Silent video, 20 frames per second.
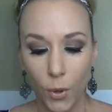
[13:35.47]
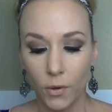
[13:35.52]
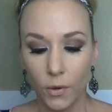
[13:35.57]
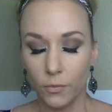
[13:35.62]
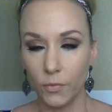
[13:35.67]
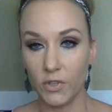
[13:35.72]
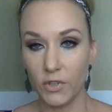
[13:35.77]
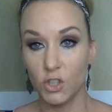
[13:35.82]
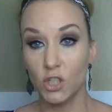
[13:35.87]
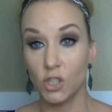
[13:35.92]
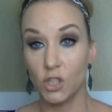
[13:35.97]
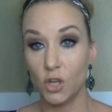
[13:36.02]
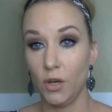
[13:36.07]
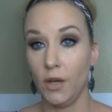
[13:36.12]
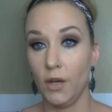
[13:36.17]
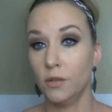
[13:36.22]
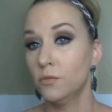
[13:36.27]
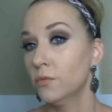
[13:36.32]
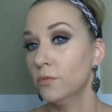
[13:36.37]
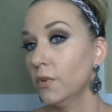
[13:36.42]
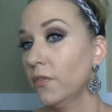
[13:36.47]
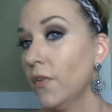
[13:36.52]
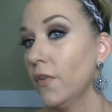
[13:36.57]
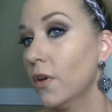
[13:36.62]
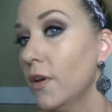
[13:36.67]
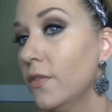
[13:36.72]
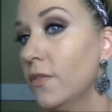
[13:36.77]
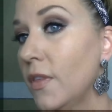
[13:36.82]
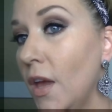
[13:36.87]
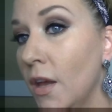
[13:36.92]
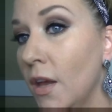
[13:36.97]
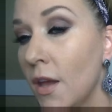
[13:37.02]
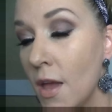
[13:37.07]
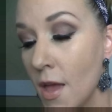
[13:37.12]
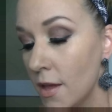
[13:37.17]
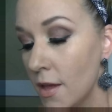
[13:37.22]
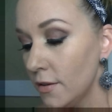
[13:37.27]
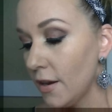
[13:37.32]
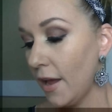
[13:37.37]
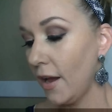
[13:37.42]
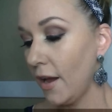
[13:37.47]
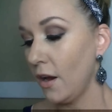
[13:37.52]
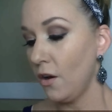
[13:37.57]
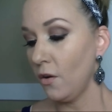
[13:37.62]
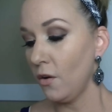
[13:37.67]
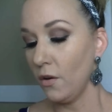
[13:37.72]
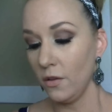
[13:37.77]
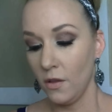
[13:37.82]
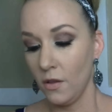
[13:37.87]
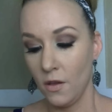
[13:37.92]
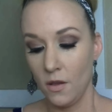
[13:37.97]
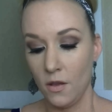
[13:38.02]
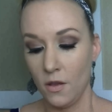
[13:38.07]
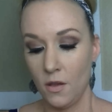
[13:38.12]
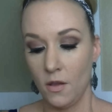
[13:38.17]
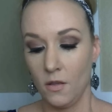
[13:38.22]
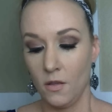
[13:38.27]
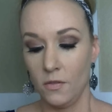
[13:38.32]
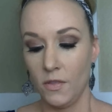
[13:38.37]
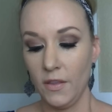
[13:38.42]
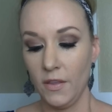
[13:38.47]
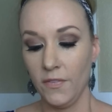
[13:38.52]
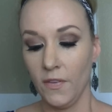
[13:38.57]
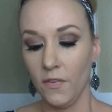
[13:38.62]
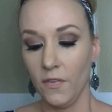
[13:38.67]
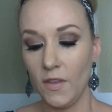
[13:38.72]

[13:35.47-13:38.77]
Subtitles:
which is good. It's a good thing. Now, this is